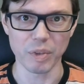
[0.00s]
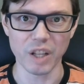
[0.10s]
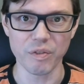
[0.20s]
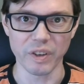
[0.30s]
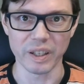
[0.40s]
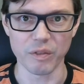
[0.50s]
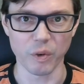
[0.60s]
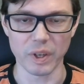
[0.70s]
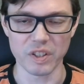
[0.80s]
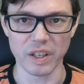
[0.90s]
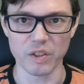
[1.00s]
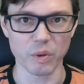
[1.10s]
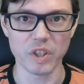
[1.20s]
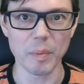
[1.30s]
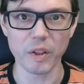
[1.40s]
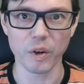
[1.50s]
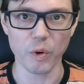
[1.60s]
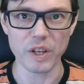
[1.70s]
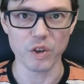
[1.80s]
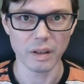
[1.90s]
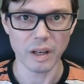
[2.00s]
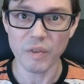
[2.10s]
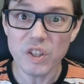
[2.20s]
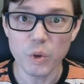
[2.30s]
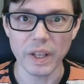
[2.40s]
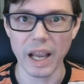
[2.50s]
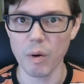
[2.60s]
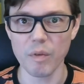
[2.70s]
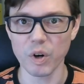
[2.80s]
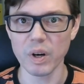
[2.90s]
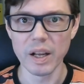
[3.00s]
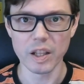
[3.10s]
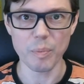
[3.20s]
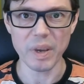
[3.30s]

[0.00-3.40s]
bloodfin, for instance, or some other creature. Eventually, however, the